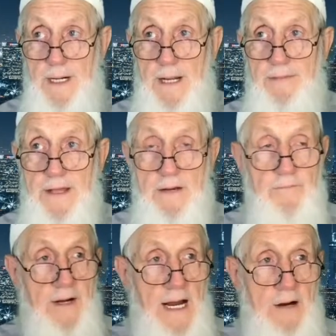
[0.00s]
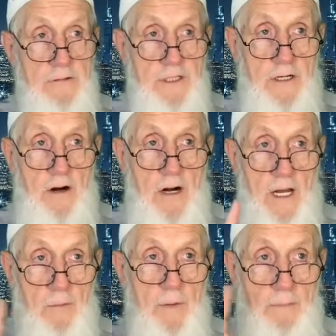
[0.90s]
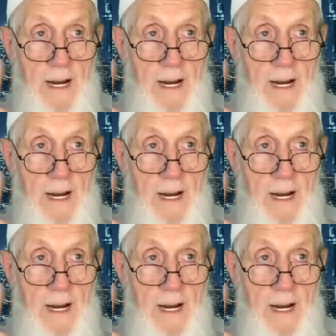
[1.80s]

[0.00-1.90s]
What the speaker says: but I think if a guy owns a car lot,